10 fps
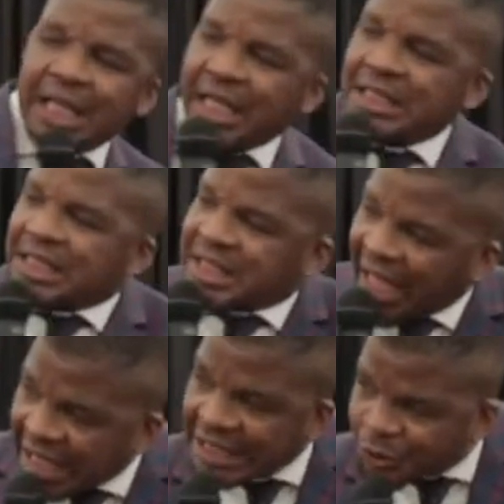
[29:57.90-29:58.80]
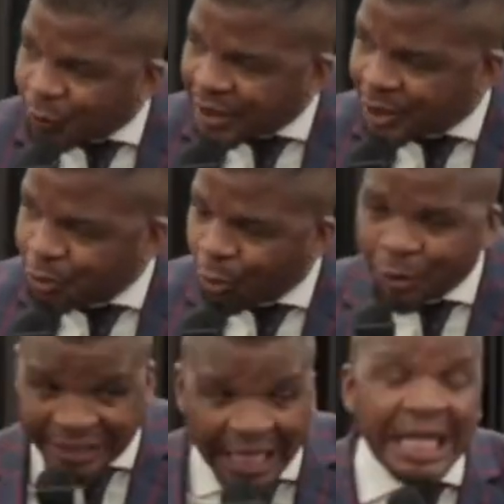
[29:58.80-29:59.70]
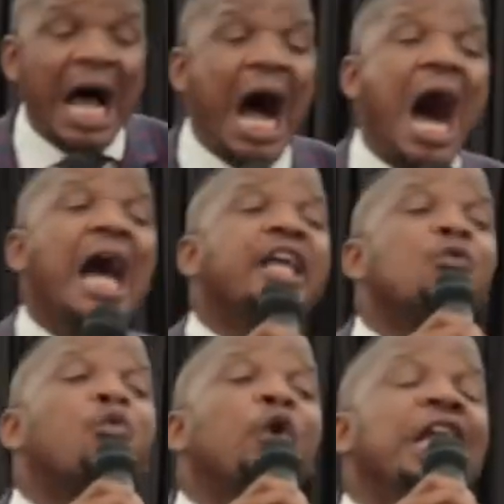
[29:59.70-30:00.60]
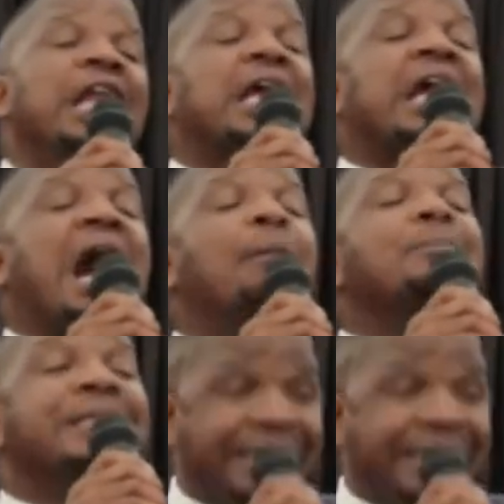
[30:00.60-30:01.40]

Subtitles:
They stand with you, then I will come